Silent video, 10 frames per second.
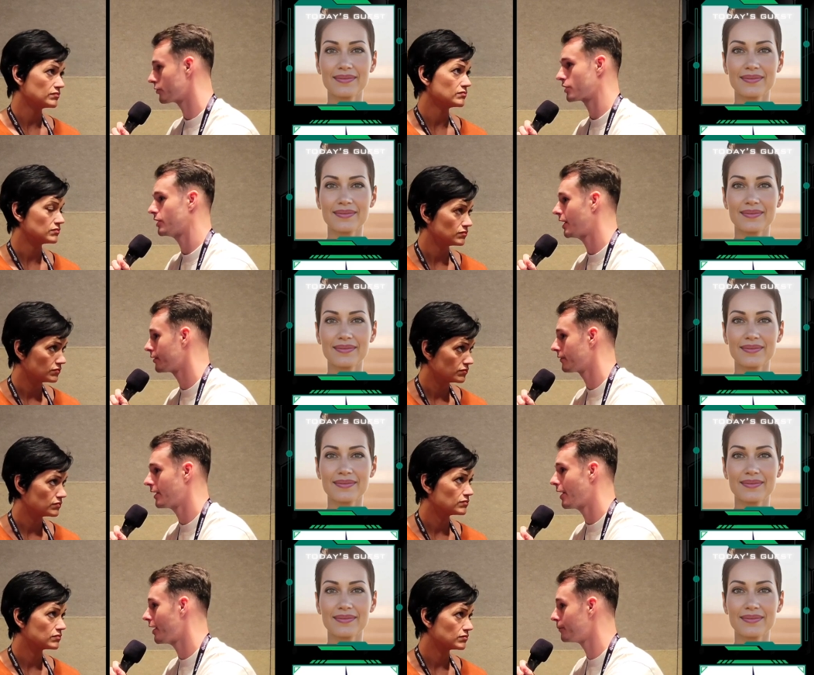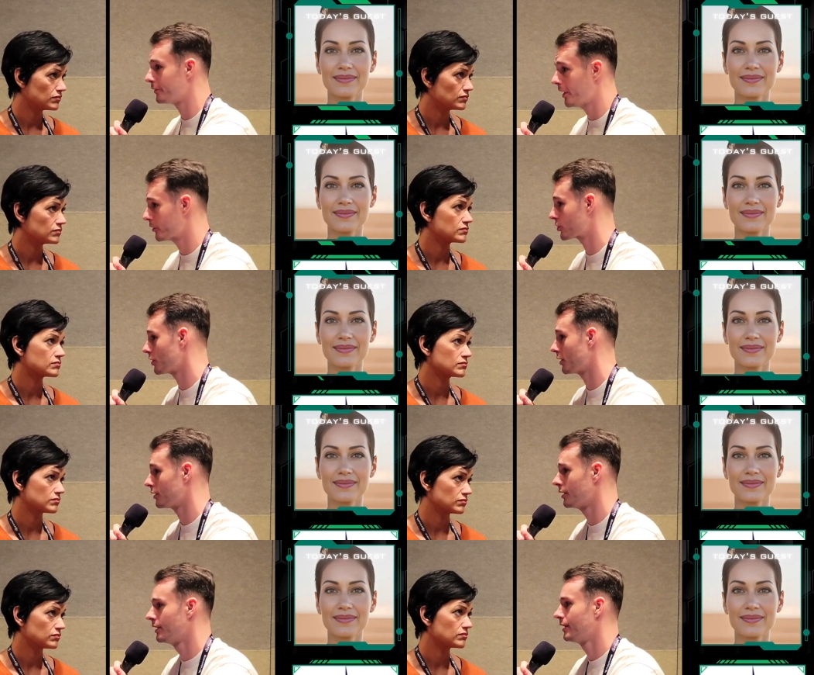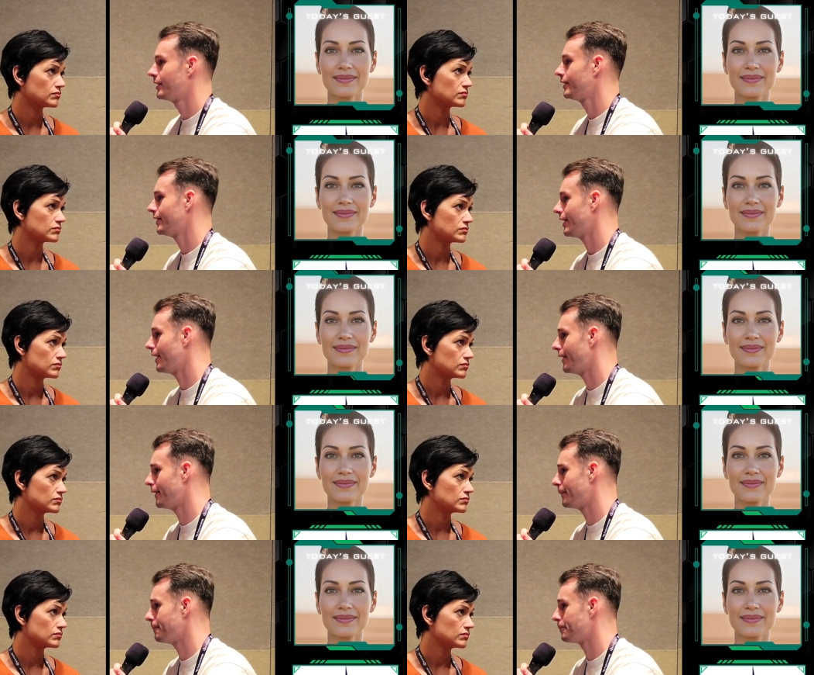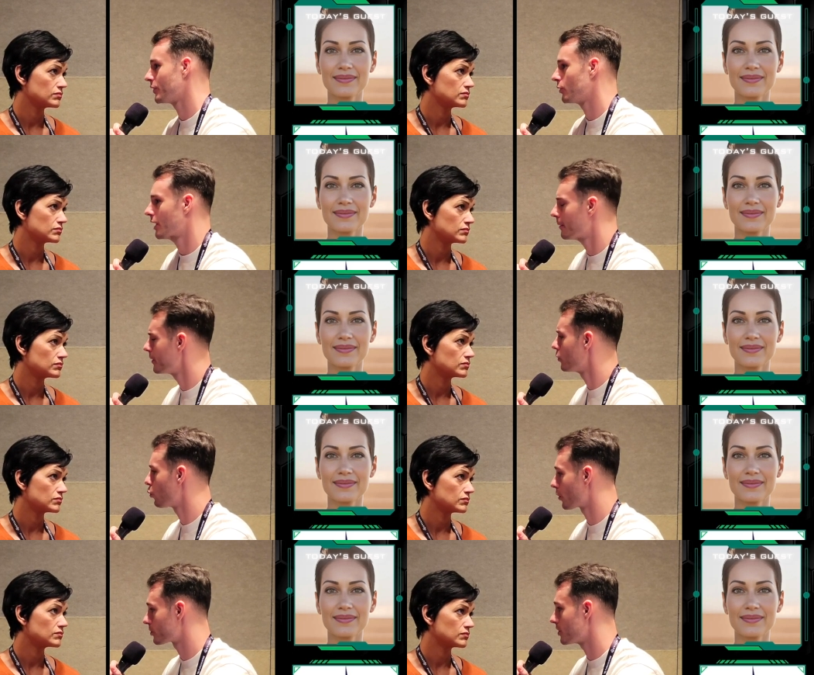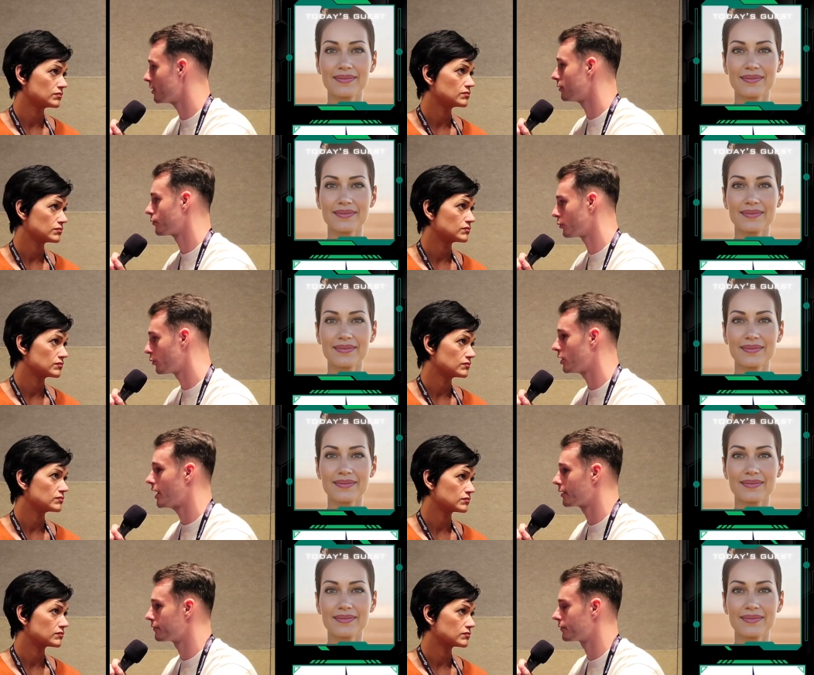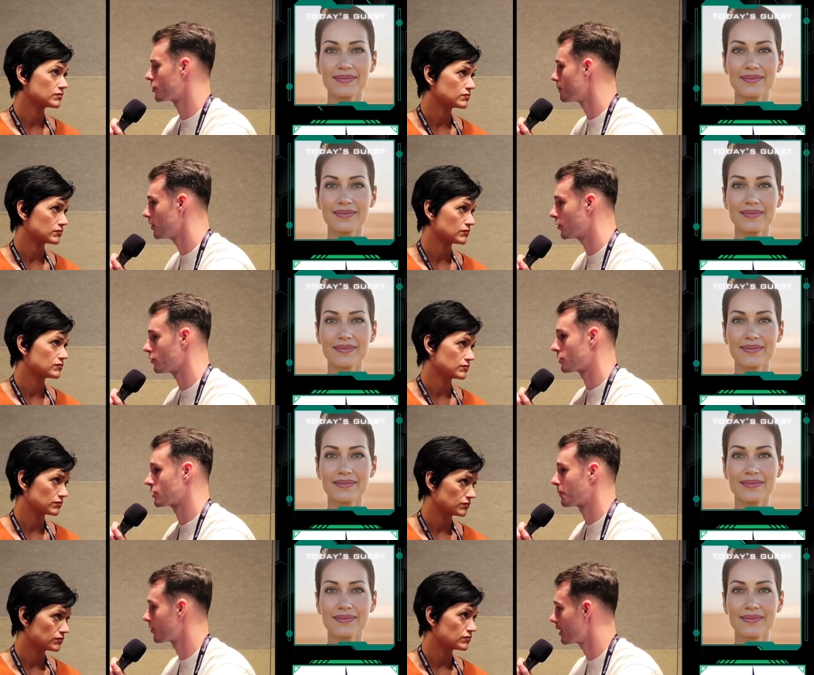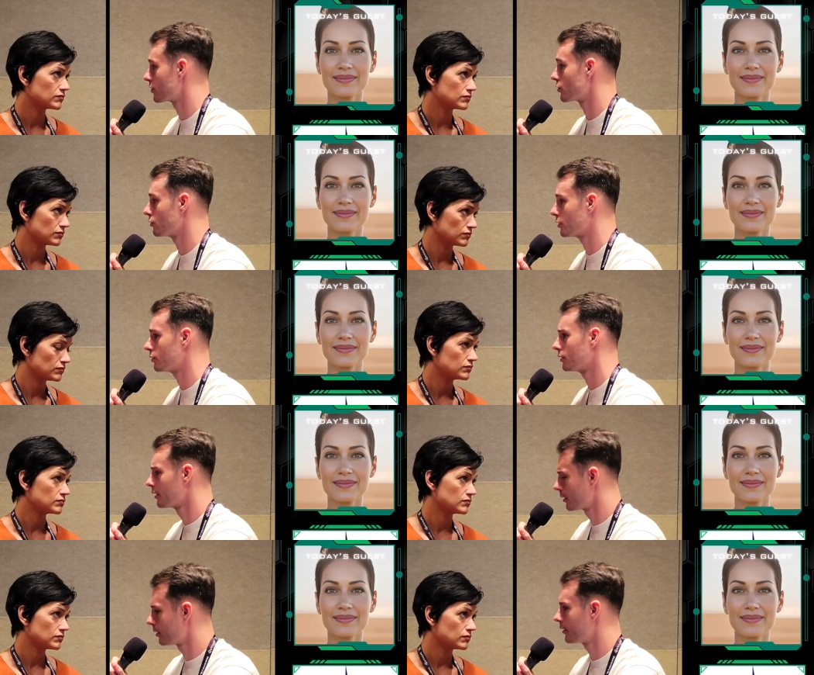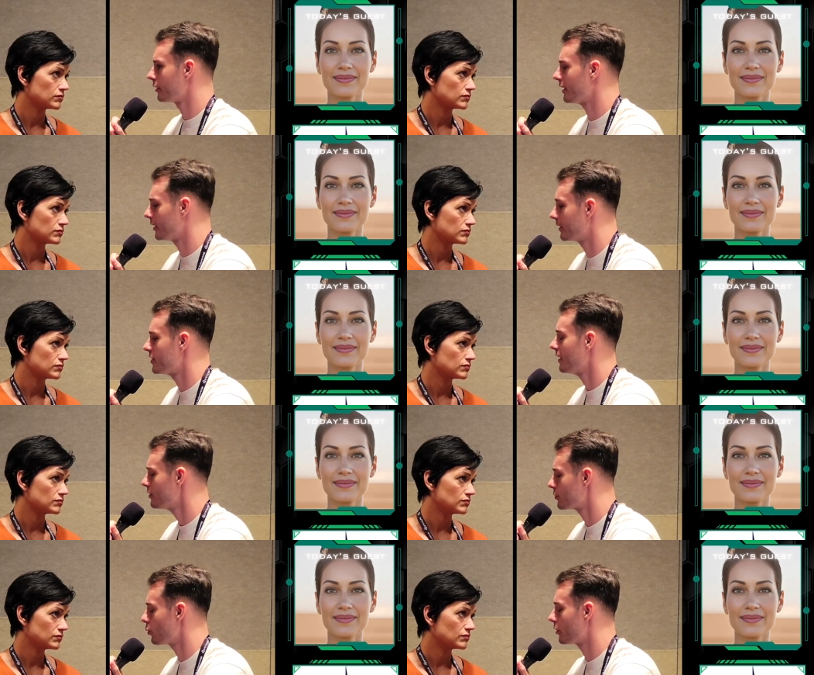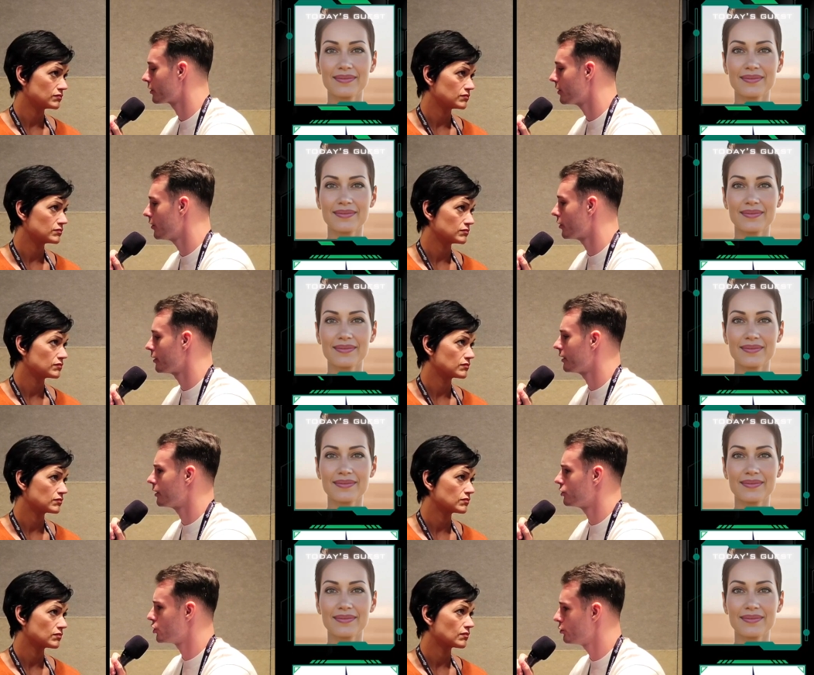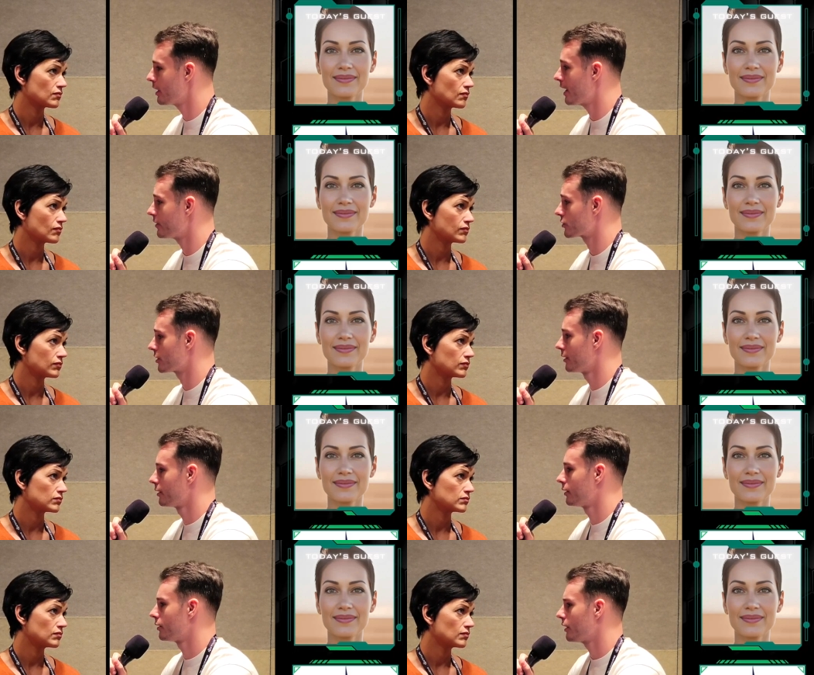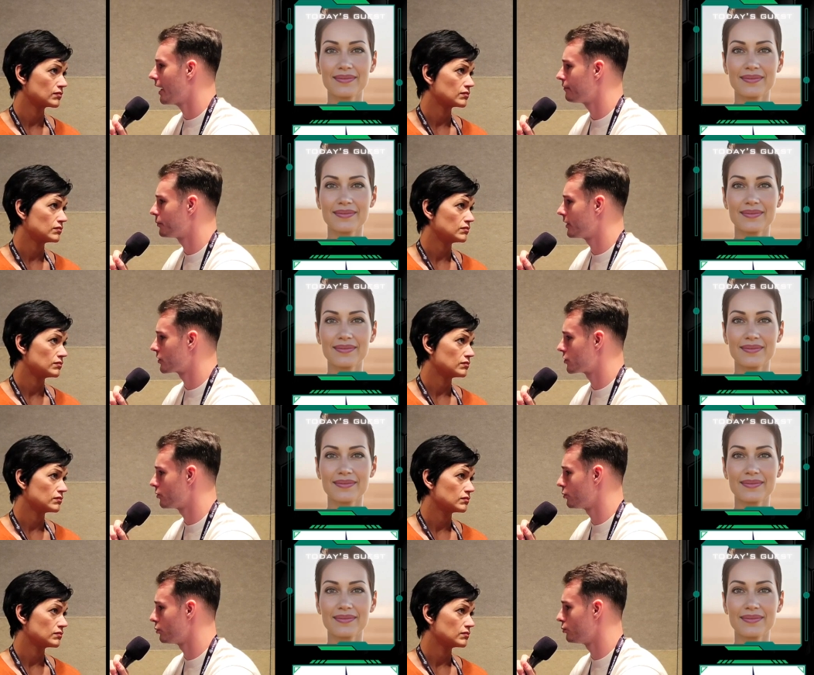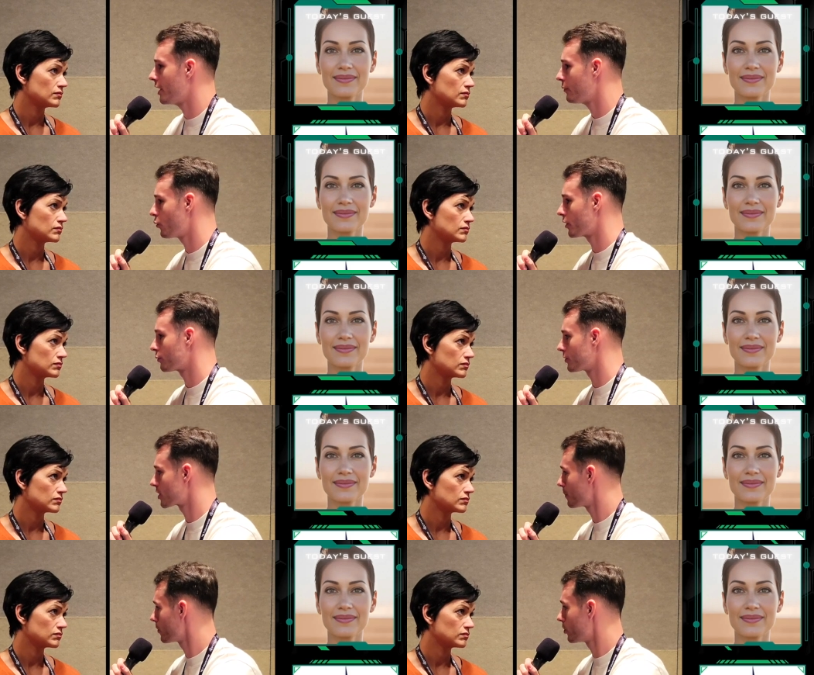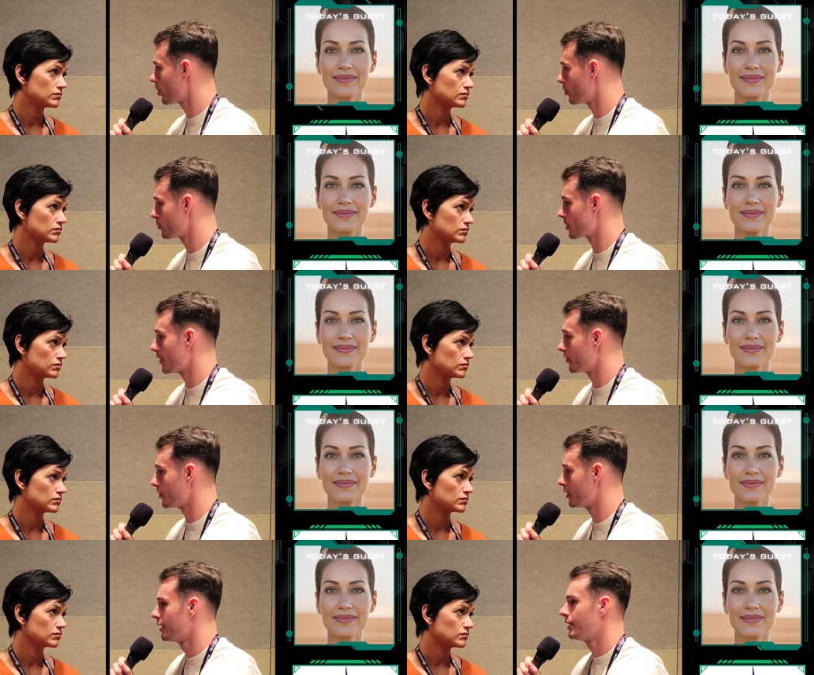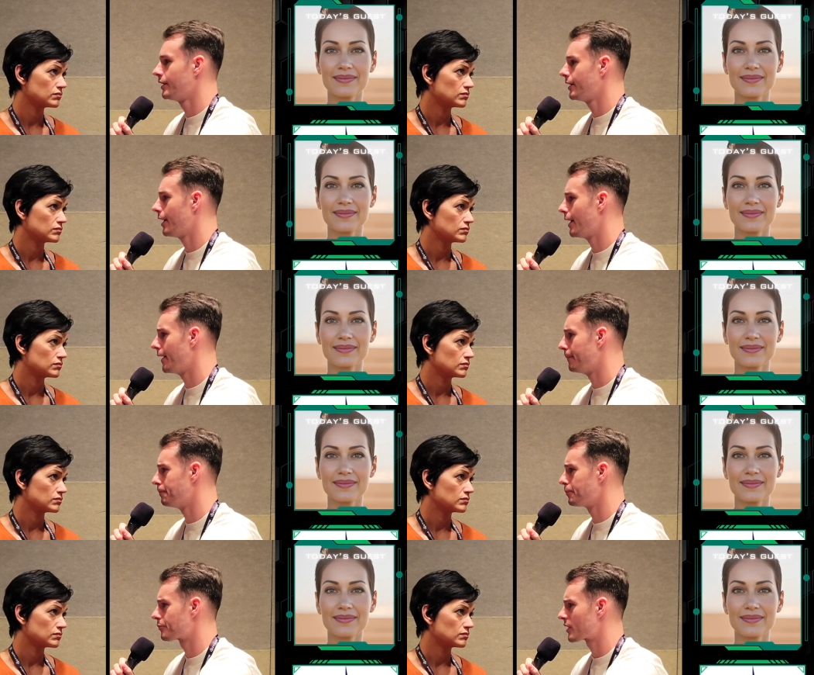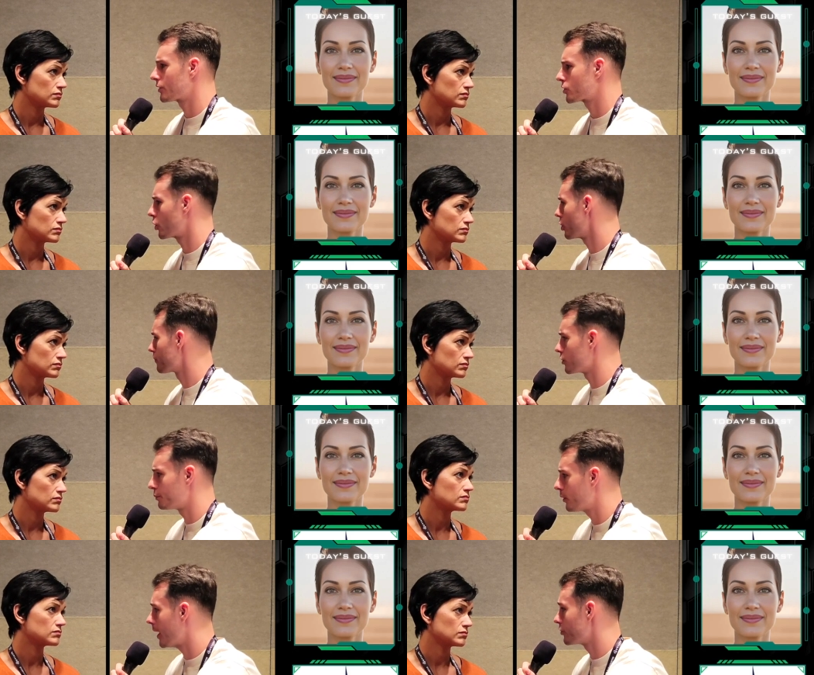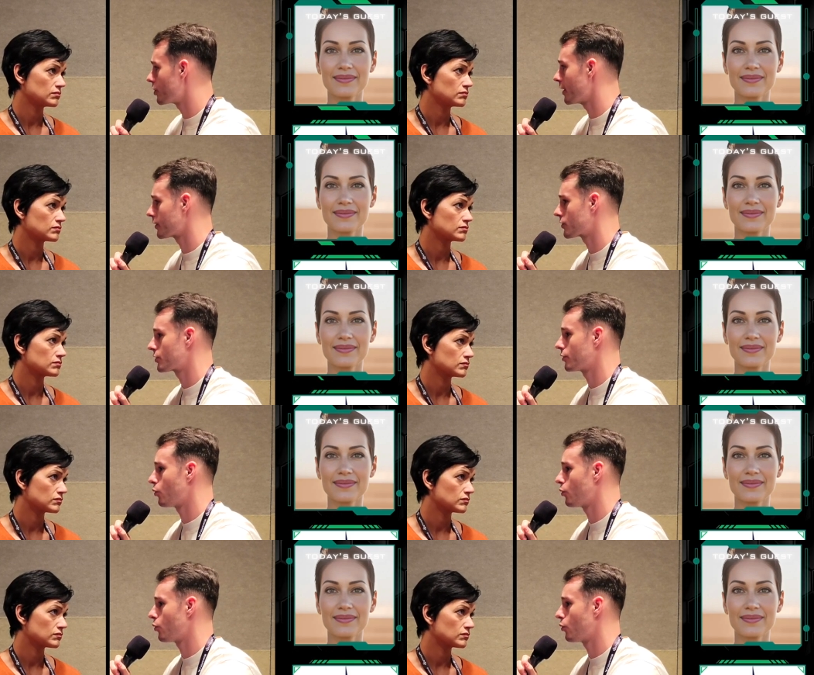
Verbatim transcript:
Speaker 1: There's a lot of AI and blockchain, um, you know, kind of being worked in through a lot of the speakers and some of the things you can uh, attend while here. Uh, do you guys have plans to network with some of those other um, startups or projects,